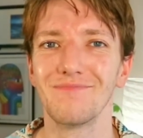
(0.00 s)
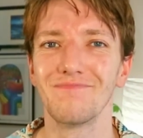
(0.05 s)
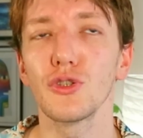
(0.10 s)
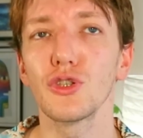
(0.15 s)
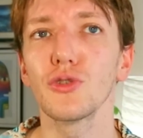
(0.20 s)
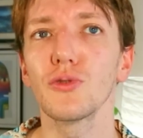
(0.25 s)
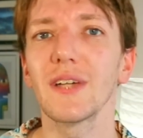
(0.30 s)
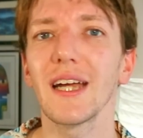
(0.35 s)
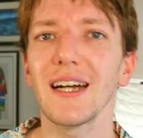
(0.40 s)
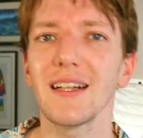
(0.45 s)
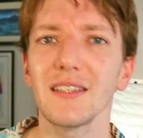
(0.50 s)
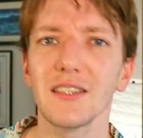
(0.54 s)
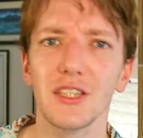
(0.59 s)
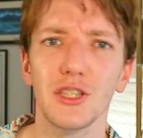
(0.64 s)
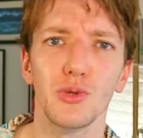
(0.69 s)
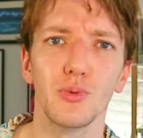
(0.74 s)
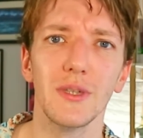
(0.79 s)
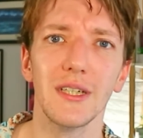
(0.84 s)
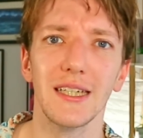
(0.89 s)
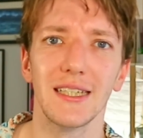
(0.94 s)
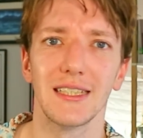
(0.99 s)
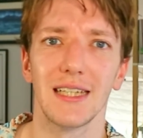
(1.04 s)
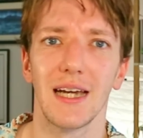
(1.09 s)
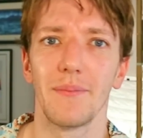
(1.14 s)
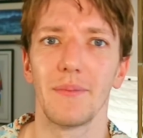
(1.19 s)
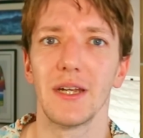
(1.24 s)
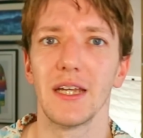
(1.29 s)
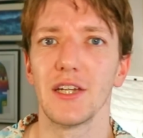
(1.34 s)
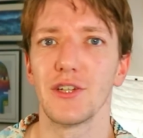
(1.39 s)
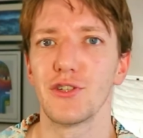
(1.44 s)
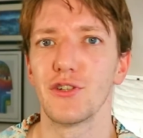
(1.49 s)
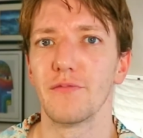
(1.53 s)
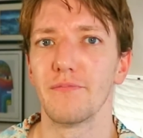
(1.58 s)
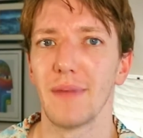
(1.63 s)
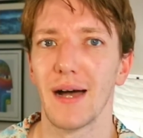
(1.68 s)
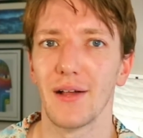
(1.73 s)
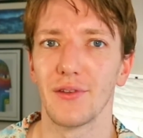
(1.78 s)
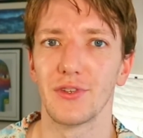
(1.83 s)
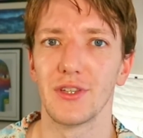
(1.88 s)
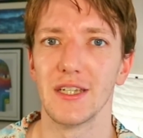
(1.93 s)
So Kallis's re-examination of
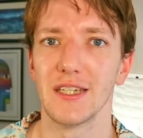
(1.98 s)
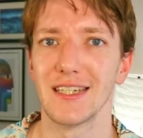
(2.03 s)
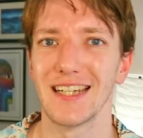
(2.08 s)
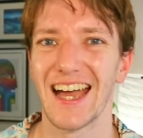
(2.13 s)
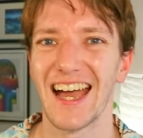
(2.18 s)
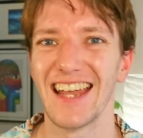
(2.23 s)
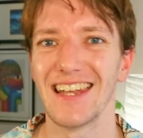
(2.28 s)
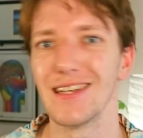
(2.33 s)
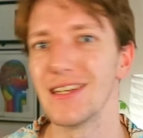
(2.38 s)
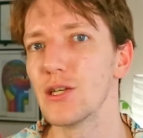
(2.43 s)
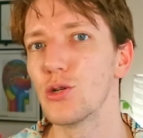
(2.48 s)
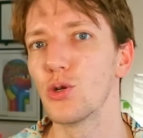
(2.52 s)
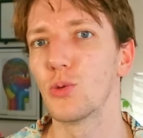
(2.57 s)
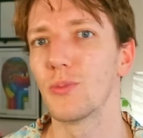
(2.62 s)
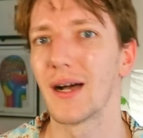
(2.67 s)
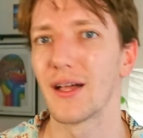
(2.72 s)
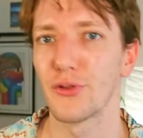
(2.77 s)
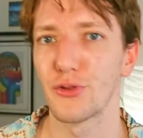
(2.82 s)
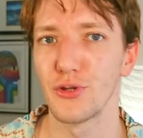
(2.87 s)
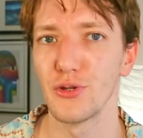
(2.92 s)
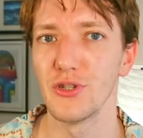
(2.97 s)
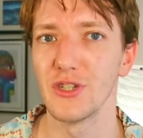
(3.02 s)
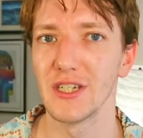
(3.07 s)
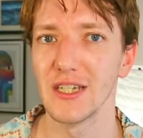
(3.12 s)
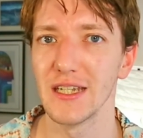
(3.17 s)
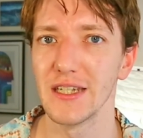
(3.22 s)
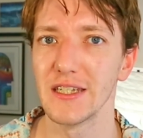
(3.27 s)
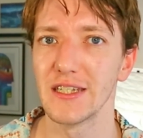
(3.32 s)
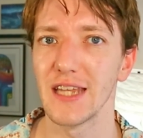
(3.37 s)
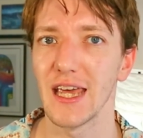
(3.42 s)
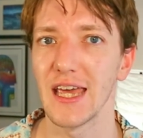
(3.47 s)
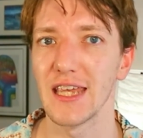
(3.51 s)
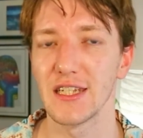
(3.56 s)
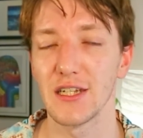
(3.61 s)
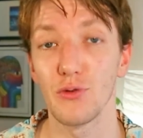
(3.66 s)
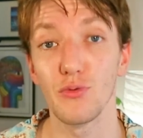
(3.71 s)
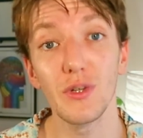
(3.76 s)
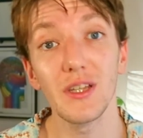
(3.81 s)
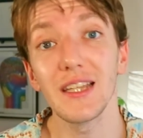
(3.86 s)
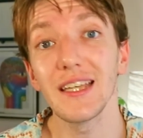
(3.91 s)
Malthus and neo-Malthusians is
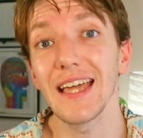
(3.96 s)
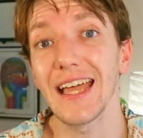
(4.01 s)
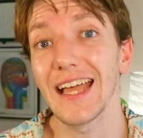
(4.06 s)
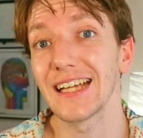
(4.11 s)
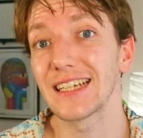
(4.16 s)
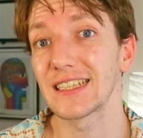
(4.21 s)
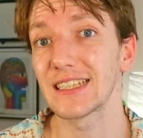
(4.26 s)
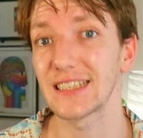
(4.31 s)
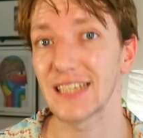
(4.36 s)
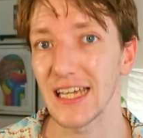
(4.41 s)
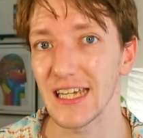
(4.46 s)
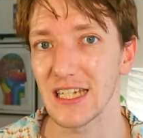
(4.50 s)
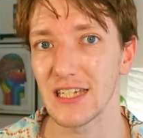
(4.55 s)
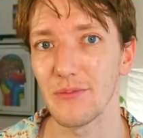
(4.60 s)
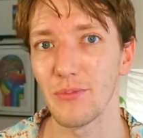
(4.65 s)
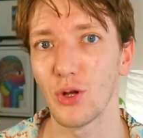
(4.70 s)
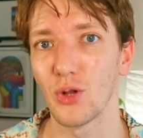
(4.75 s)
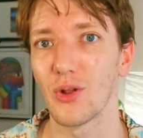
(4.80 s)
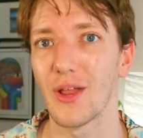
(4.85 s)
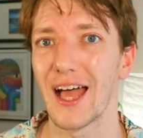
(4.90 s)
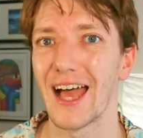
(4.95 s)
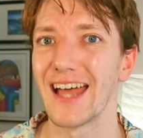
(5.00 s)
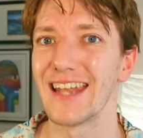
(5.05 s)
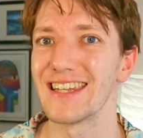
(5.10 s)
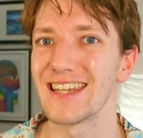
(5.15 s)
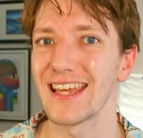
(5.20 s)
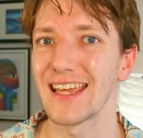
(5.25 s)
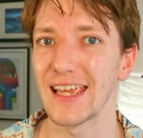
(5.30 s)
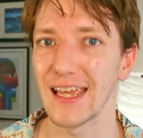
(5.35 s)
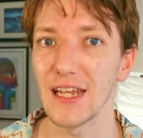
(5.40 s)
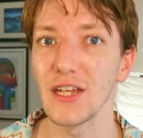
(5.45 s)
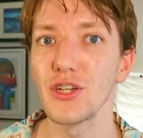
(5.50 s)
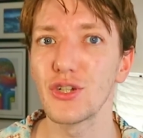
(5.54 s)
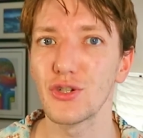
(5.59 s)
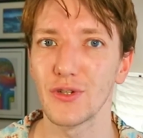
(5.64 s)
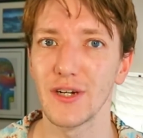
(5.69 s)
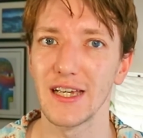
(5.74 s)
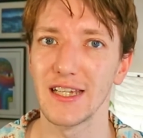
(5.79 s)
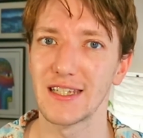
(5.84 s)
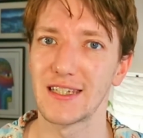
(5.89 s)
a really accessible and
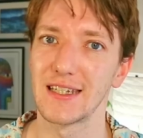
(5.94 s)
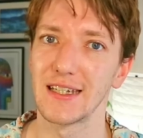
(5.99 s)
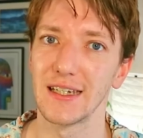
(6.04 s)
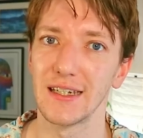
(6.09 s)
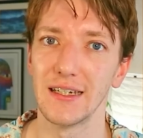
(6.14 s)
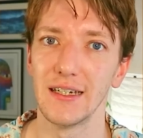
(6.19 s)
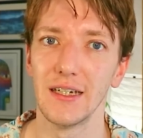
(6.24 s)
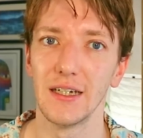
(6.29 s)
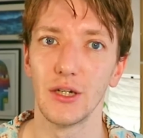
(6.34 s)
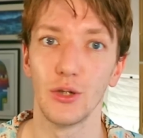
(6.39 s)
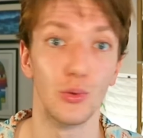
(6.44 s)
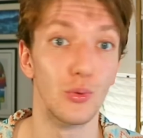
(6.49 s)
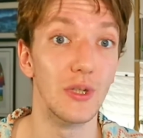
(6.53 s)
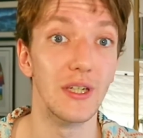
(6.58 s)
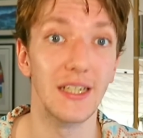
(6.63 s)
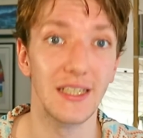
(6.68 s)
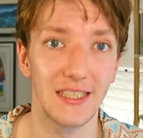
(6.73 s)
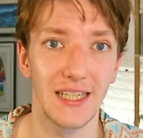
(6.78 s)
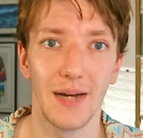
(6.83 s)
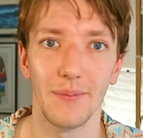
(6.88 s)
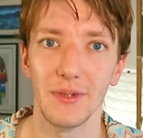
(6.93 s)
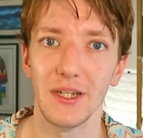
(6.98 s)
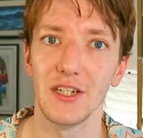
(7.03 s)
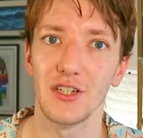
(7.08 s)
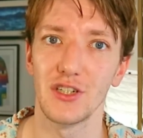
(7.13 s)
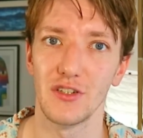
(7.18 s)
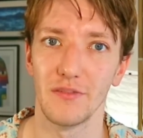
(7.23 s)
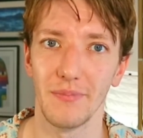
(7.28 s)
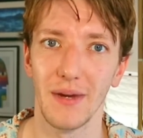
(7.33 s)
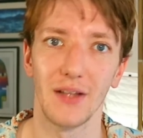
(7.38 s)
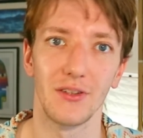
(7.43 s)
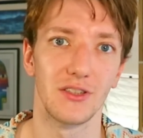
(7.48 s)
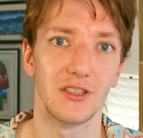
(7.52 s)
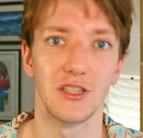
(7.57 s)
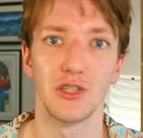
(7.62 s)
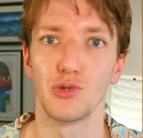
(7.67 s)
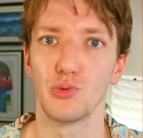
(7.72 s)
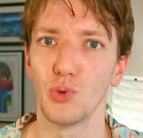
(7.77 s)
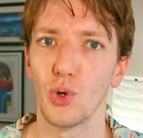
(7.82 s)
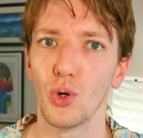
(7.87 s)
interesting re-examination of
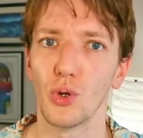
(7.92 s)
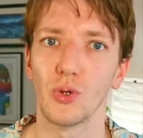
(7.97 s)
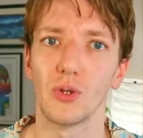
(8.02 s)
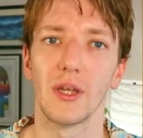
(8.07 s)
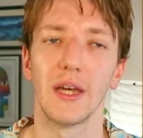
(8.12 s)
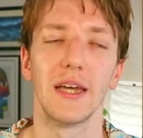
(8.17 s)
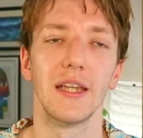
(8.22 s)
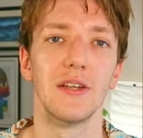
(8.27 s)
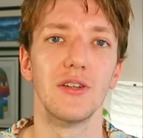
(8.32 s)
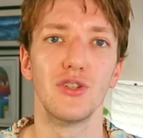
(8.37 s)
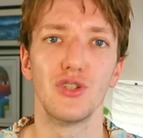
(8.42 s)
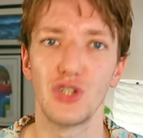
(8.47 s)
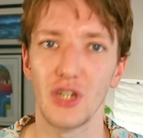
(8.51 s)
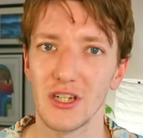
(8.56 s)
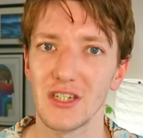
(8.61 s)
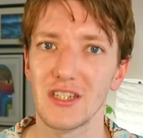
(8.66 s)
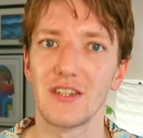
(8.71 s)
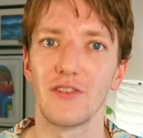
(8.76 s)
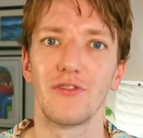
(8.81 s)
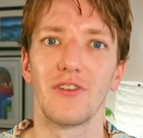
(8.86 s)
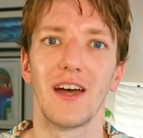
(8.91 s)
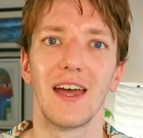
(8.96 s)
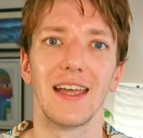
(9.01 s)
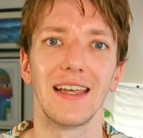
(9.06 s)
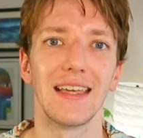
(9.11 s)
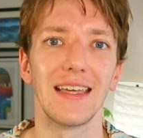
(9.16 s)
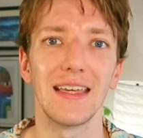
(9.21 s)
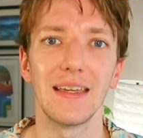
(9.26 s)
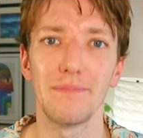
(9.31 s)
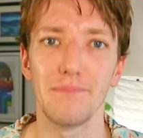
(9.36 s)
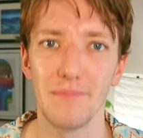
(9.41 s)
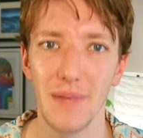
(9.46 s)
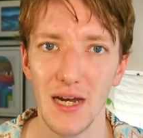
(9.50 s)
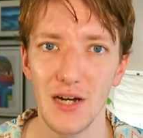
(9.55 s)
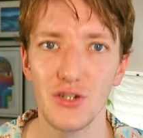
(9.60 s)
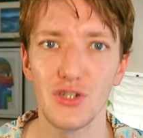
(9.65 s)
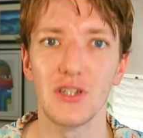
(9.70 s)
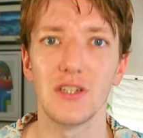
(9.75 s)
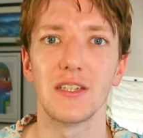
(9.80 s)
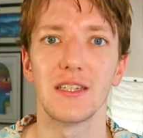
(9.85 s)
Malthus's role in justifying
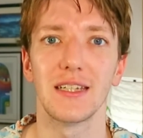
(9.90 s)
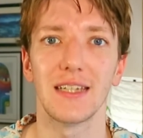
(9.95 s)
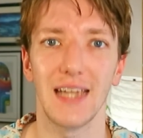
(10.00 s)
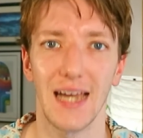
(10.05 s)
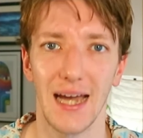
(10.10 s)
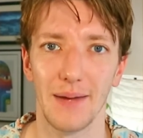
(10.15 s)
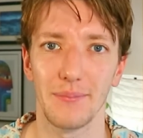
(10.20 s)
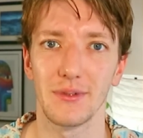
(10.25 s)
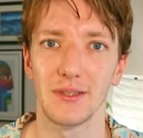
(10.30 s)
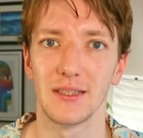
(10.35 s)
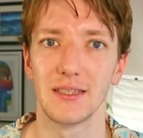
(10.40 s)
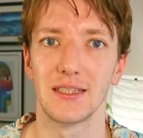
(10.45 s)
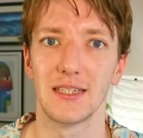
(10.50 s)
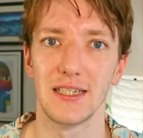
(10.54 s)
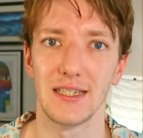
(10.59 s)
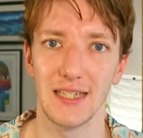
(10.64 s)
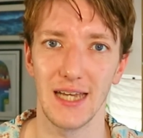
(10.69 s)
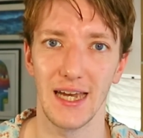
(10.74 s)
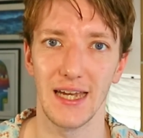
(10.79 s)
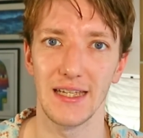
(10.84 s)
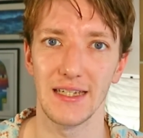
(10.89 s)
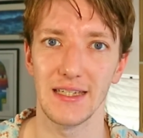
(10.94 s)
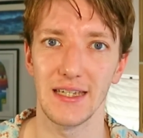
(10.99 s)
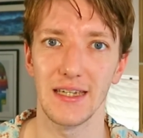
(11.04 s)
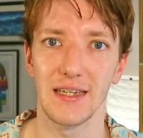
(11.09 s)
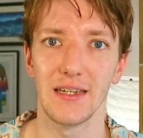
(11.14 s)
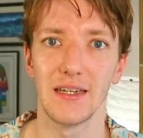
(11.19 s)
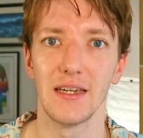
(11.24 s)
emergent capitalist society.